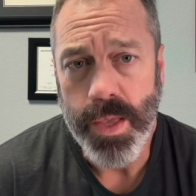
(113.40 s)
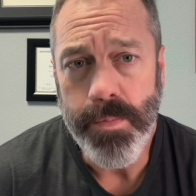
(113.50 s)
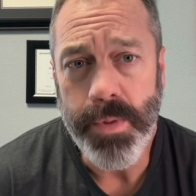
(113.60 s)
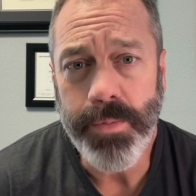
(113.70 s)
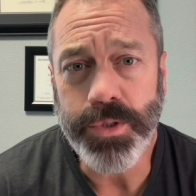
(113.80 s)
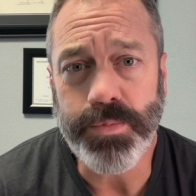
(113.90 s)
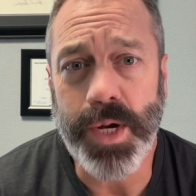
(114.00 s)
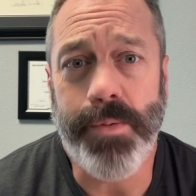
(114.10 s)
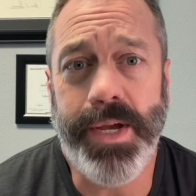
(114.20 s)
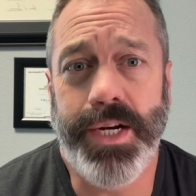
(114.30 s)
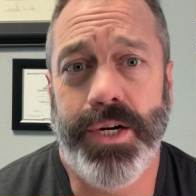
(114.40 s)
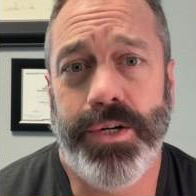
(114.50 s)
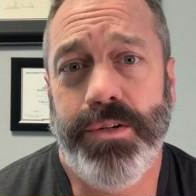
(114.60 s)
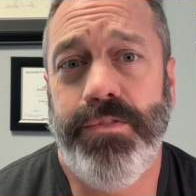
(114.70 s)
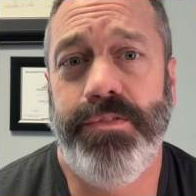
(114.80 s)
Mabel's mom had
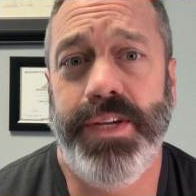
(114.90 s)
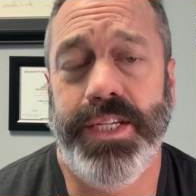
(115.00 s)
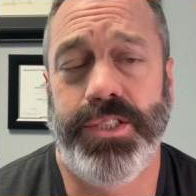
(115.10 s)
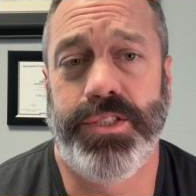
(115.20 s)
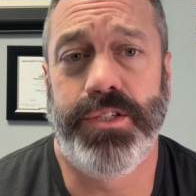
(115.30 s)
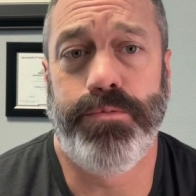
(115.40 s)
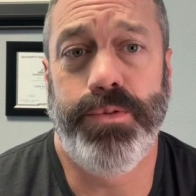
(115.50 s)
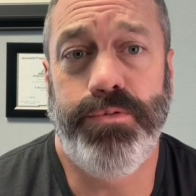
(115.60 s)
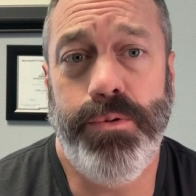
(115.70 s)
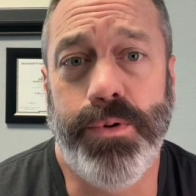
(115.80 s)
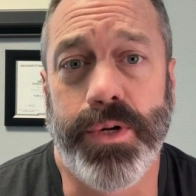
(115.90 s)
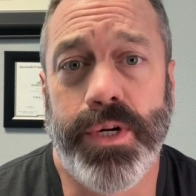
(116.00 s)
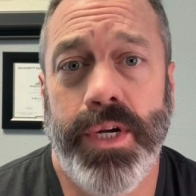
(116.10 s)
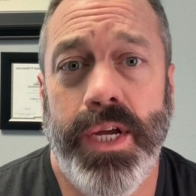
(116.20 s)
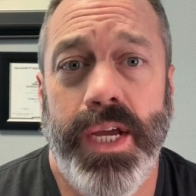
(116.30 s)
heard of the vagus nerve before
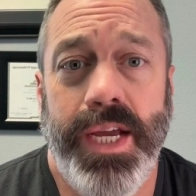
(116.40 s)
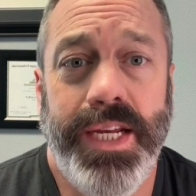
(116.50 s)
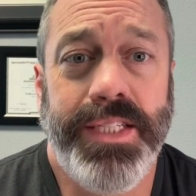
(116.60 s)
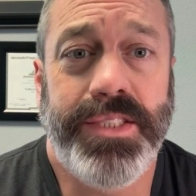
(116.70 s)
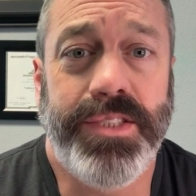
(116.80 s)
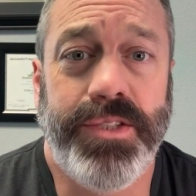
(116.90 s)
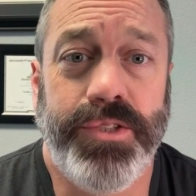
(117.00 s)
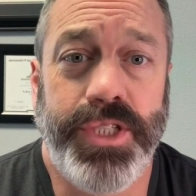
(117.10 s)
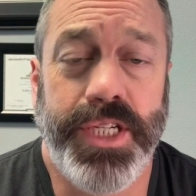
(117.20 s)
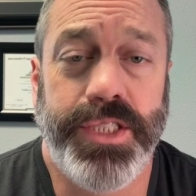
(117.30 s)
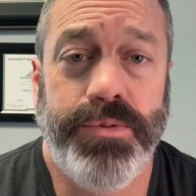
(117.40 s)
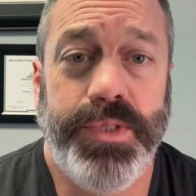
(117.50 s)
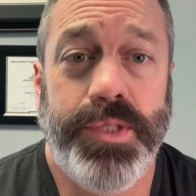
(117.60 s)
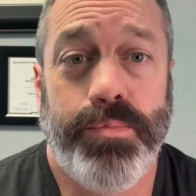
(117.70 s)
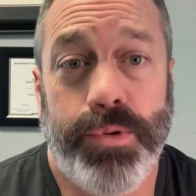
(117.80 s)
and its association
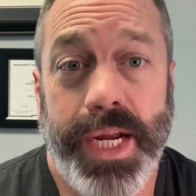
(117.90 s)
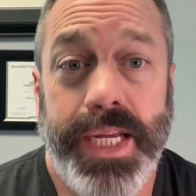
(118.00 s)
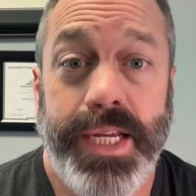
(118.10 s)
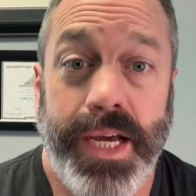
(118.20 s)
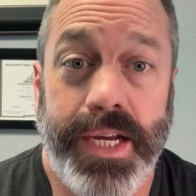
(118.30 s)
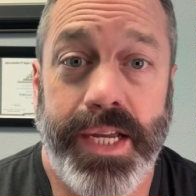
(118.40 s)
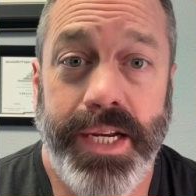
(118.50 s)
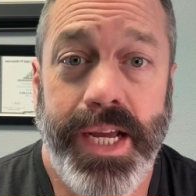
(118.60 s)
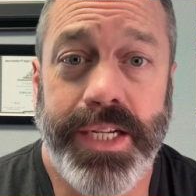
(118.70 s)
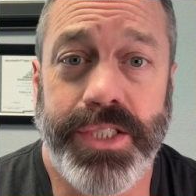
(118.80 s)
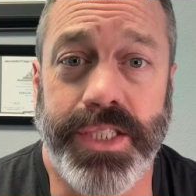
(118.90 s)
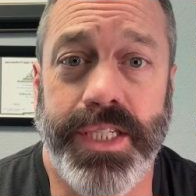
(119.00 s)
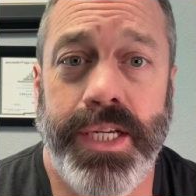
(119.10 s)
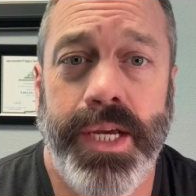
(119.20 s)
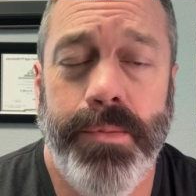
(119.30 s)
with the brain gut connection,
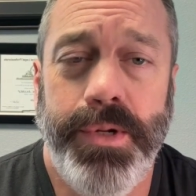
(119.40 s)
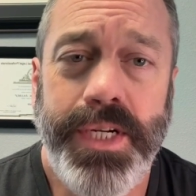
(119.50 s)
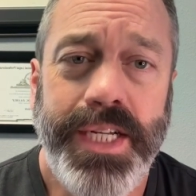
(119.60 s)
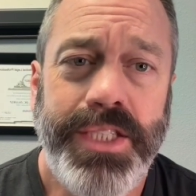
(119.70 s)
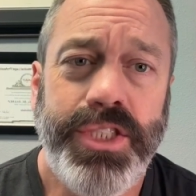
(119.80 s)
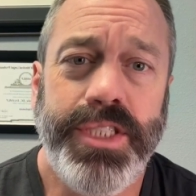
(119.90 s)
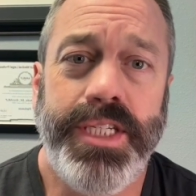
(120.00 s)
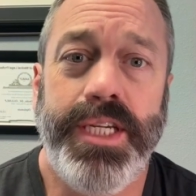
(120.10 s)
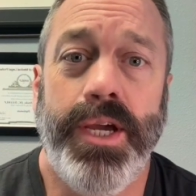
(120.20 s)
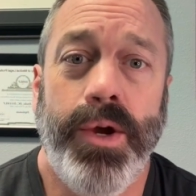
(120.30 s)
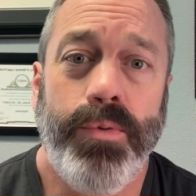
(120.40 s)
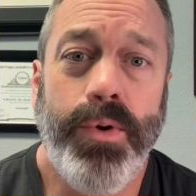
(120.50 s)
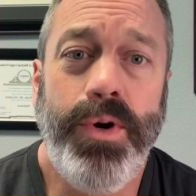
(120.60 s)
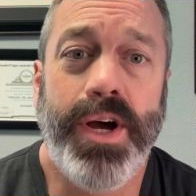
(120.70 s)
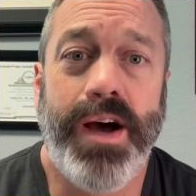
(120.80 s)
but initially
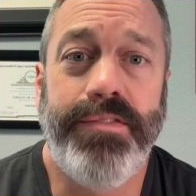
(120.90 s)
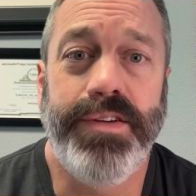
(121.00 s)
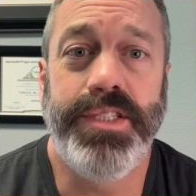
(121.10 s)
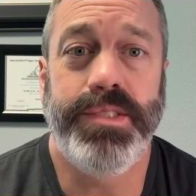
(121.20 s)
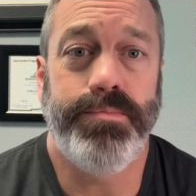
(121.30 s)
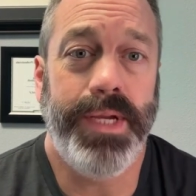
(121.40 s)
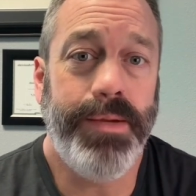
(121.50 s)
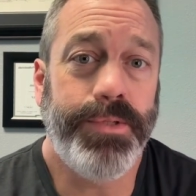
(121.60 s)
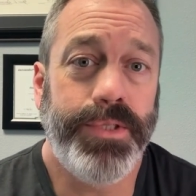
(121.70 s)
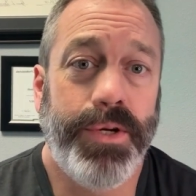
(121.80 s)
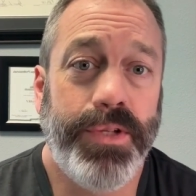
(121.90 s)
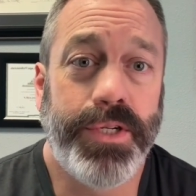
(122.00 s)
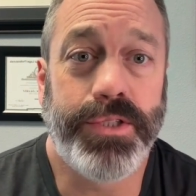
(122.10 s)
wrote it off as Mabel no longer